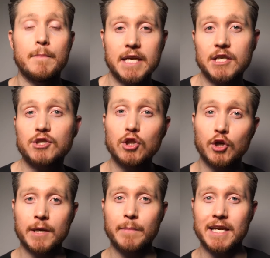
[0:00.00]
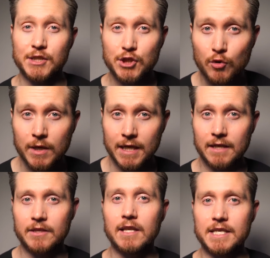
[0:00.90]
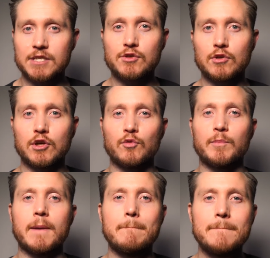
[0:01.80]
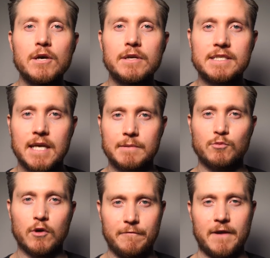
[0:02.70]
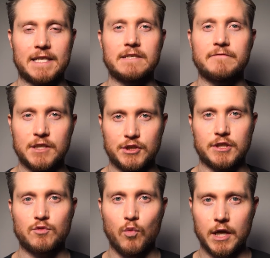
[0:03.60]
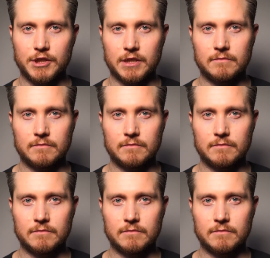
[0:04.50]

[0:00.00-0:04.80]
And because you're learning by doing, the lessons you learn will be 1,000,000 times more effective than just watching.